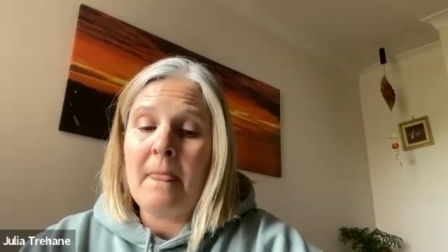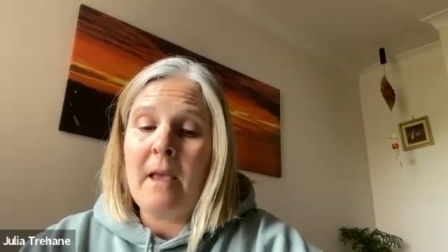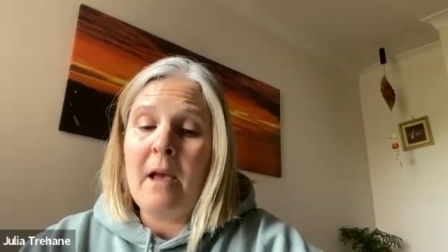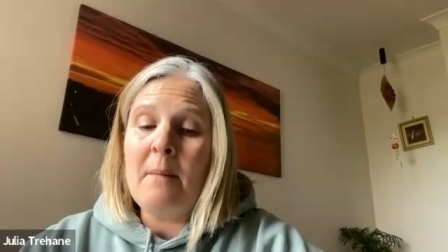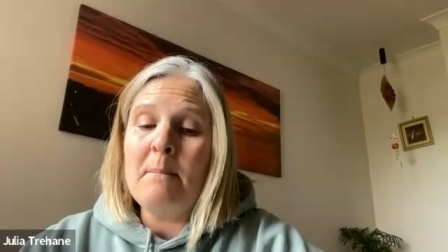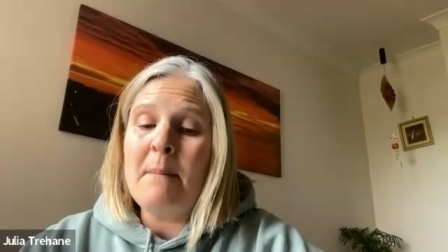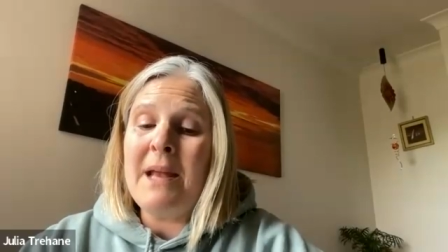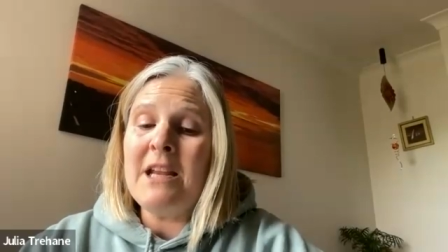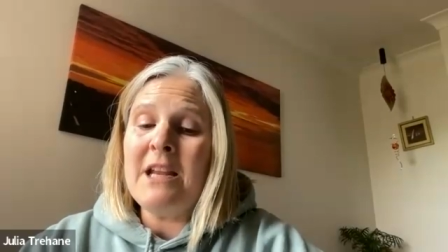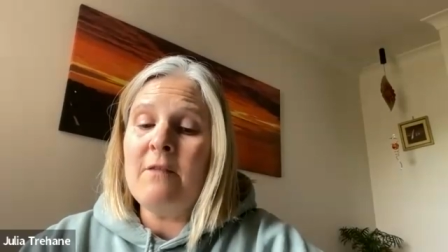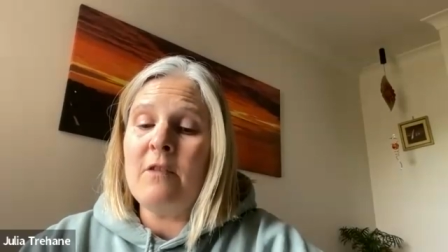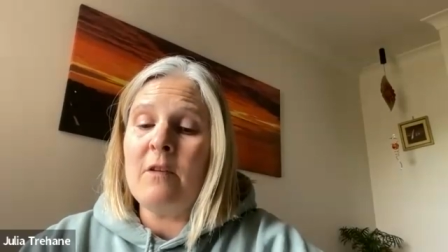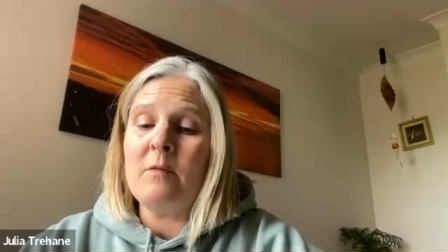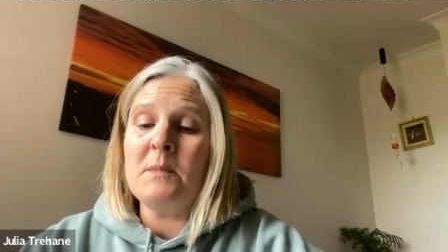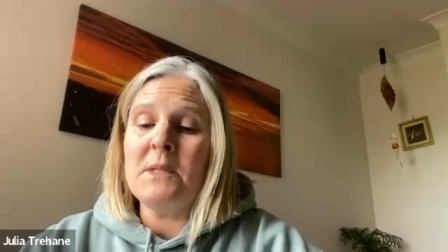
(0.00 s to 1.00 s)
And many of
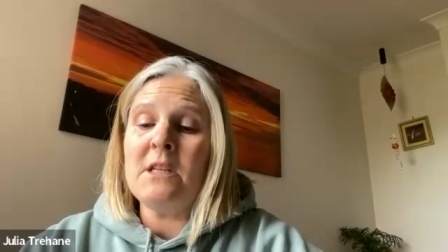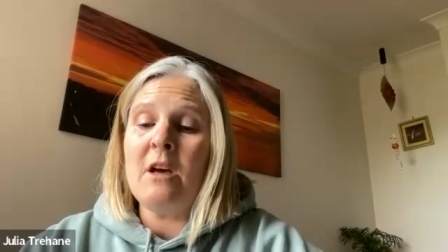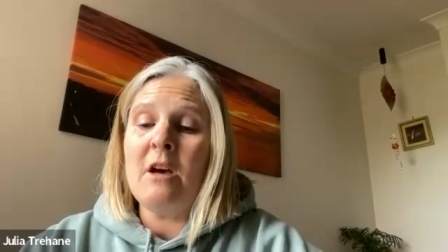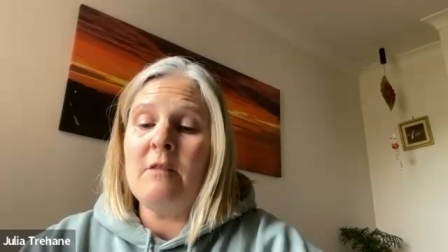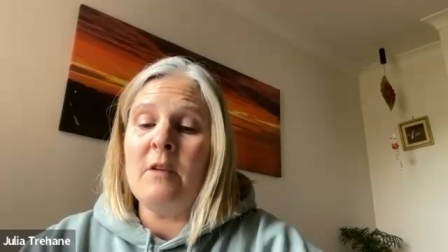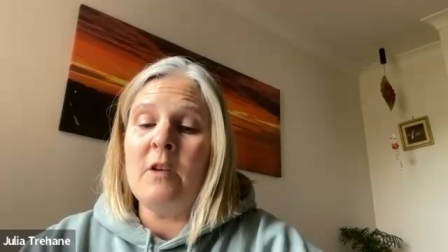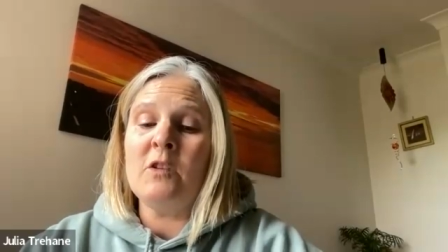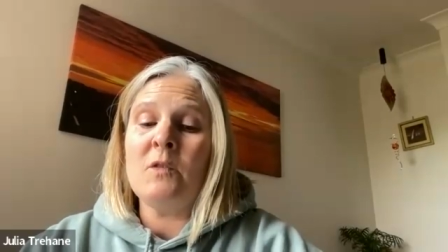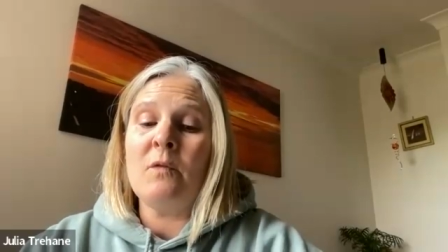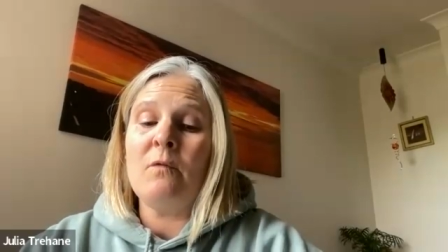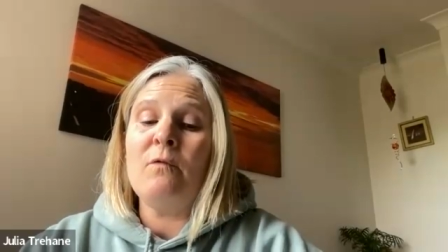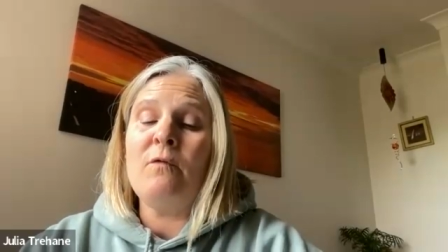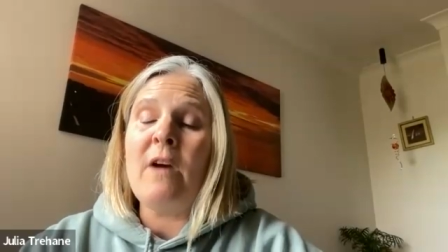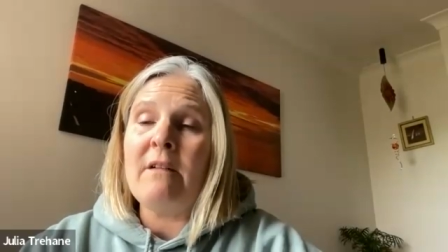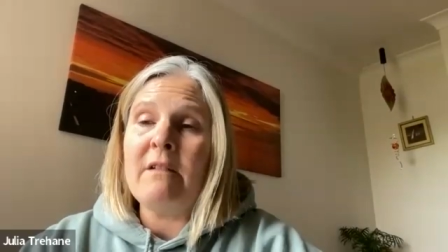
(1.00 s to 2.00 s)
them serve us
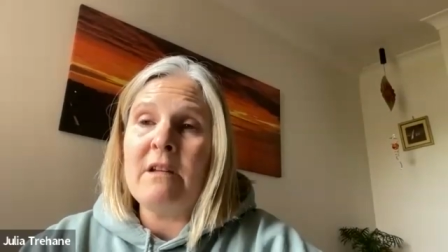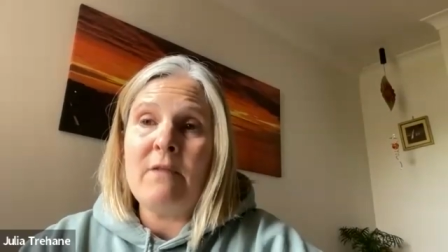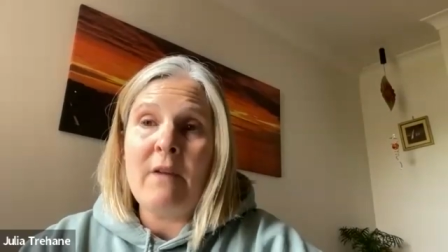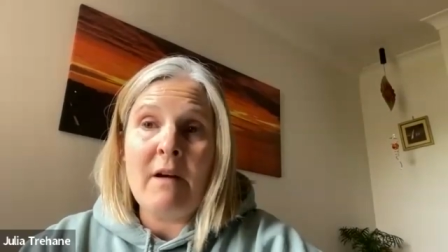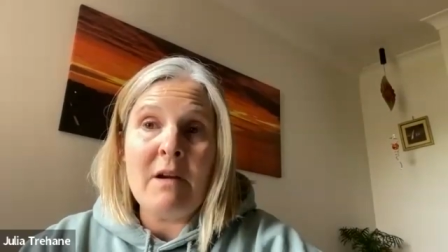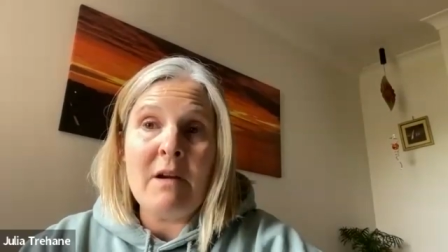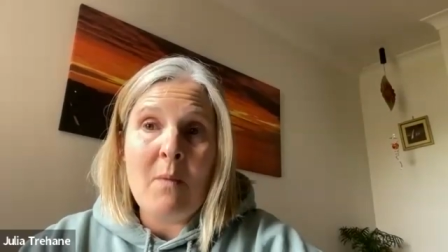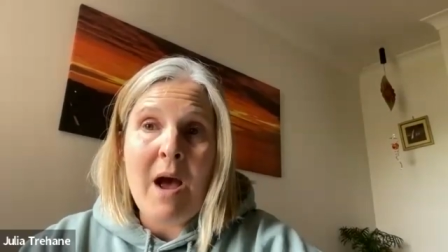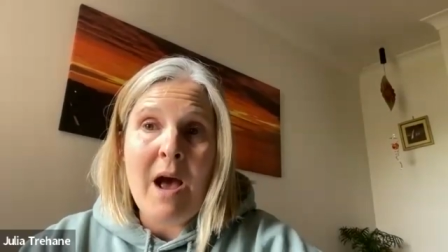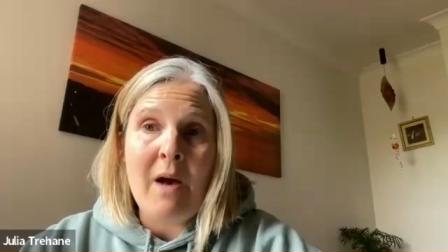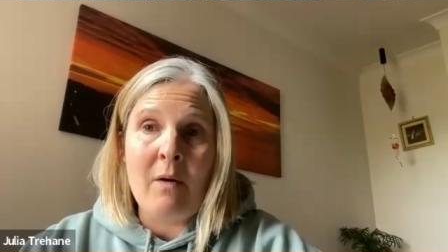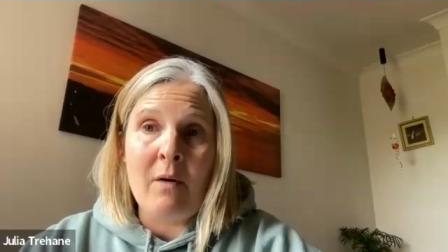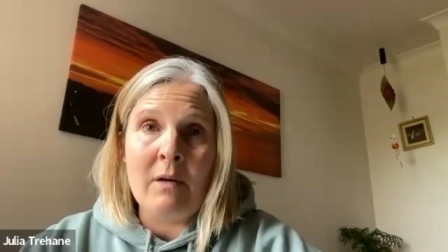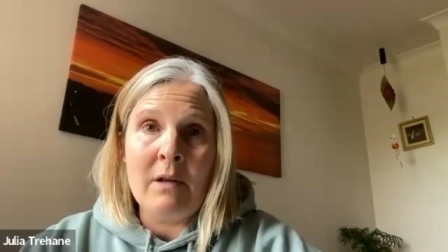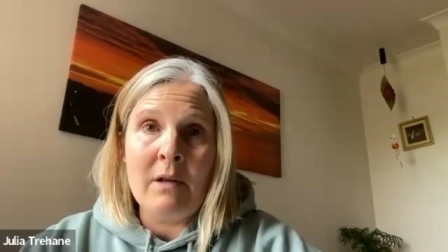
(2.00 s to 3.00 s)
very, very
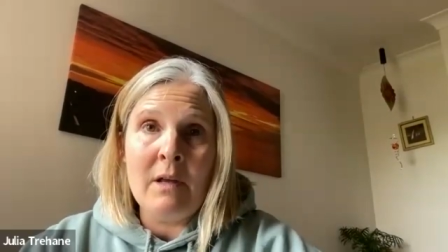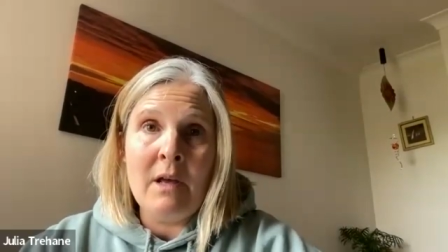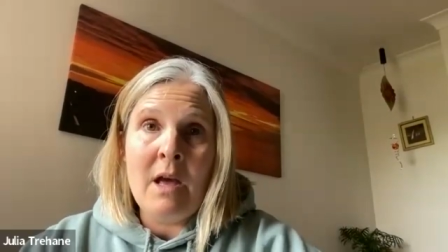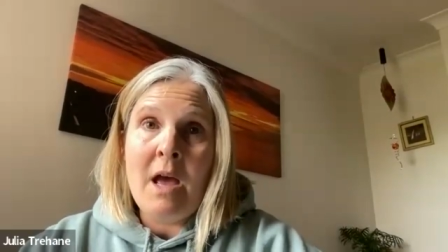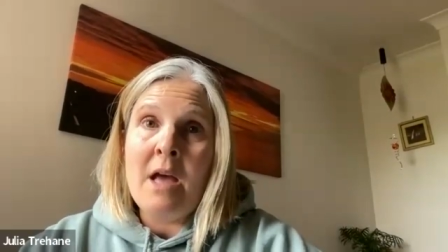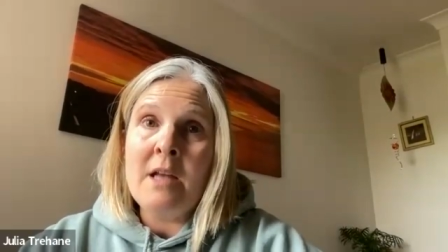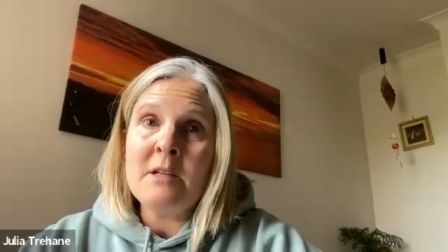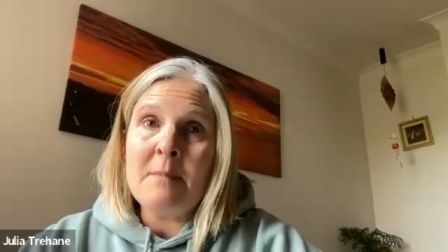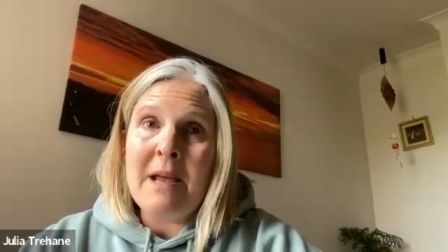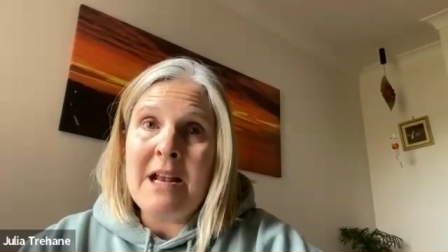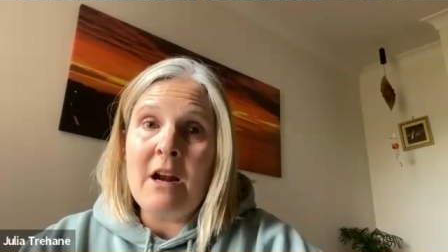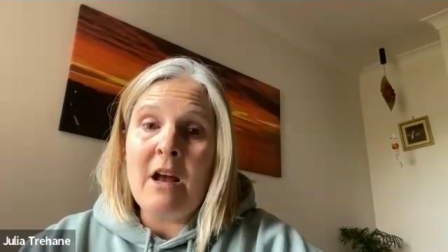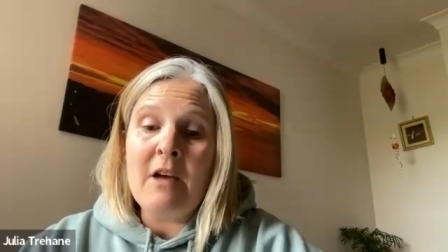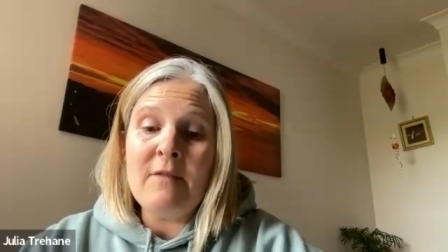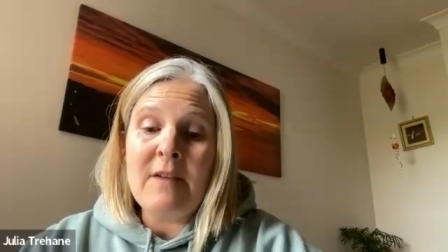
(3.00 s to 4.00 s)
well to make
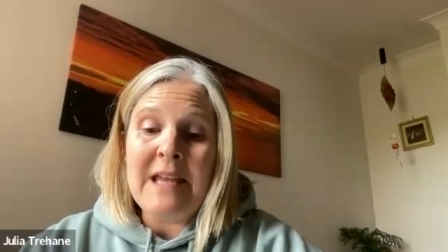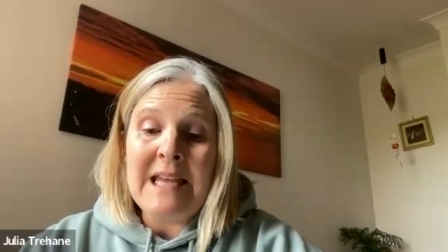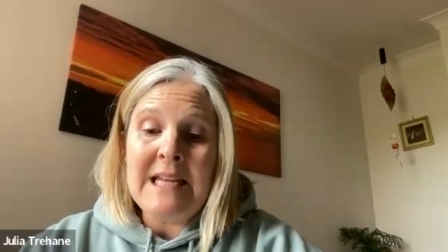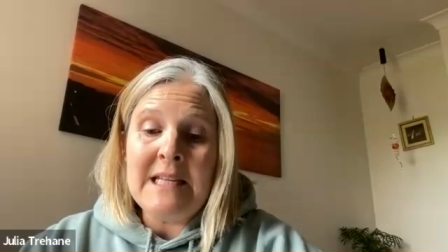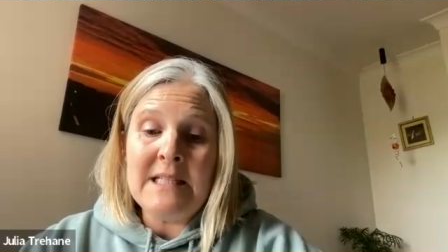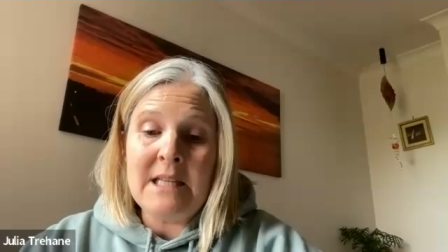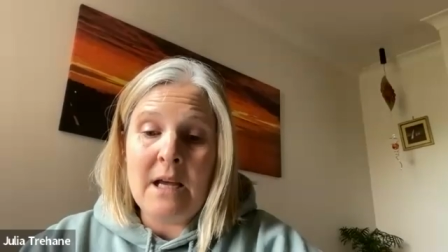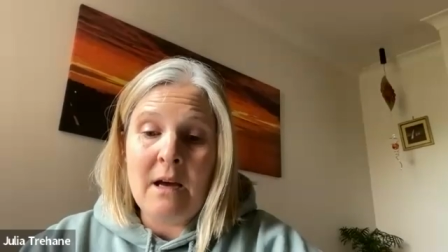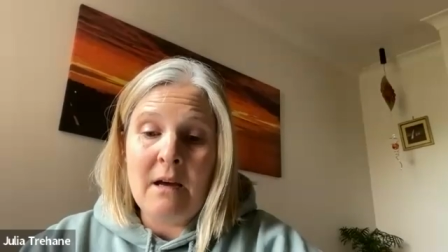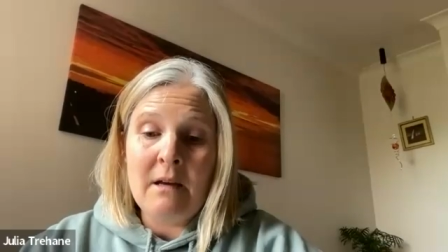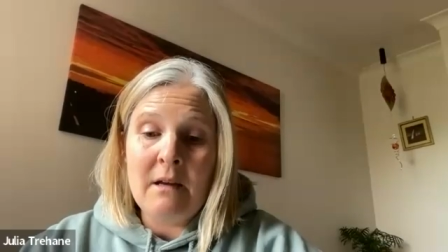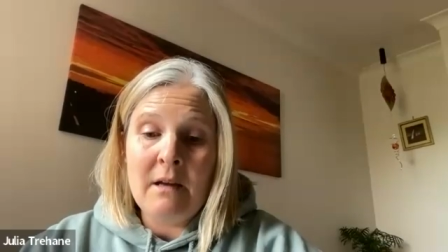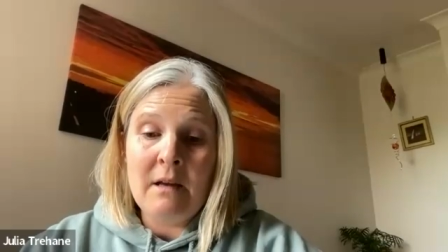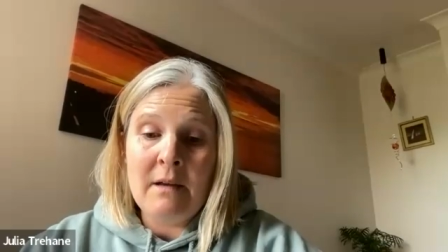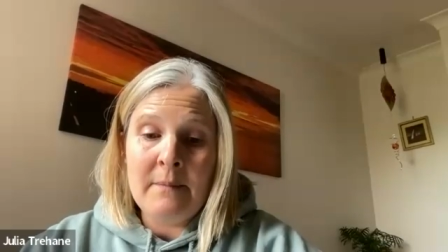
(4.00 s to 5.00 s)
life easier
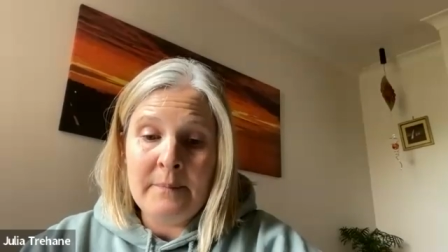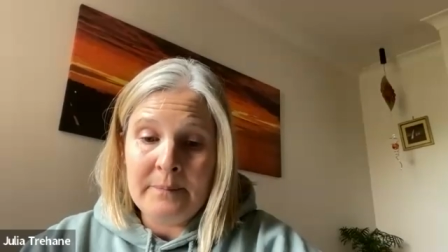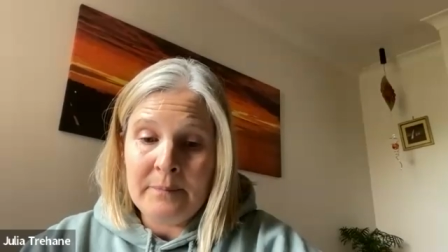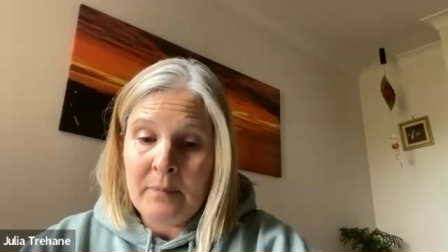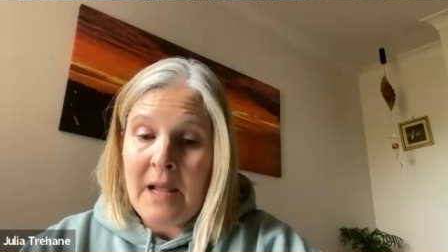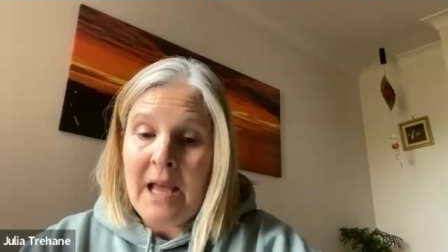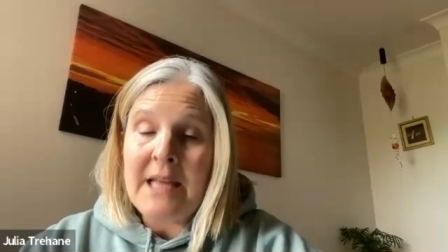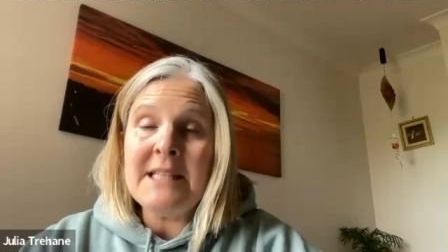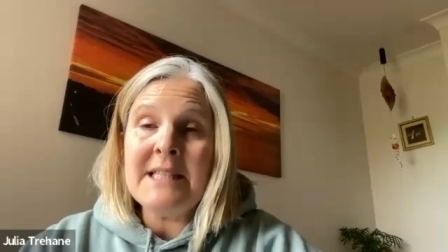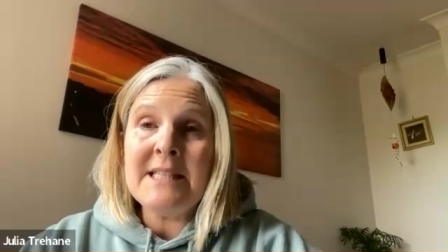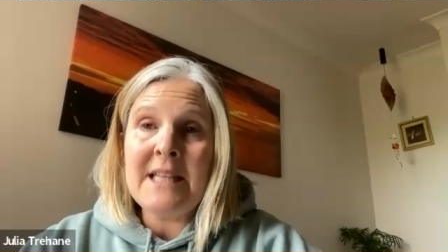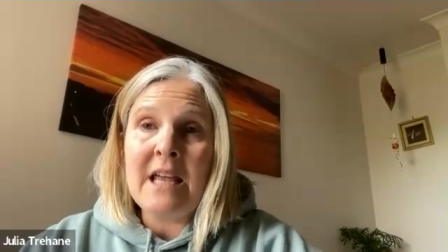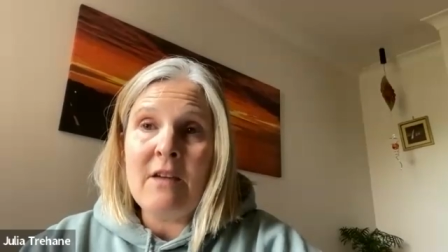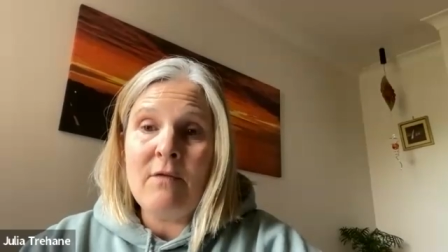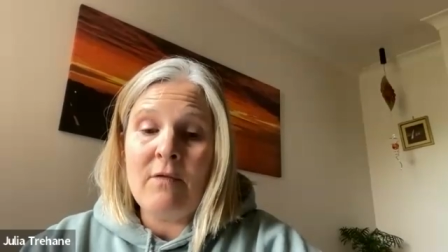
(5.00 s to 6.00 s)
and
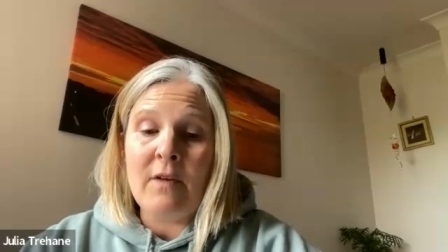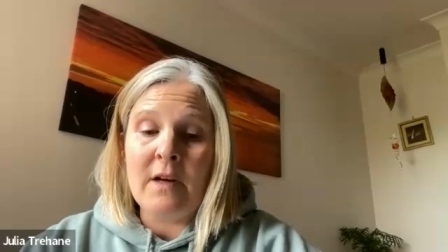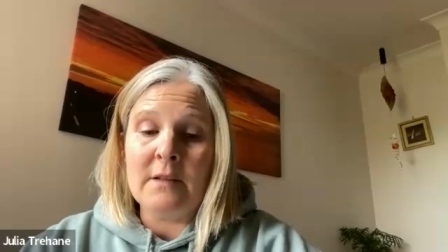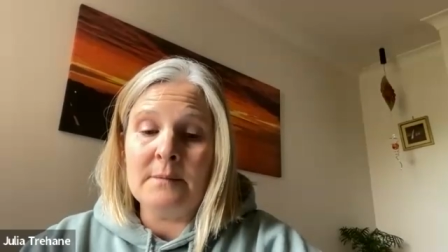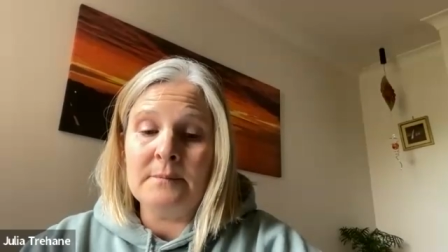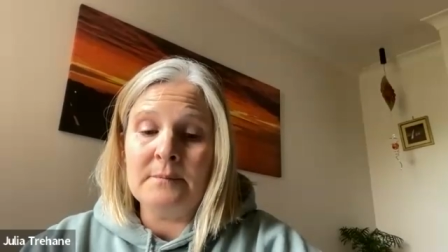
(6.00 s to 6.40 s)
safer.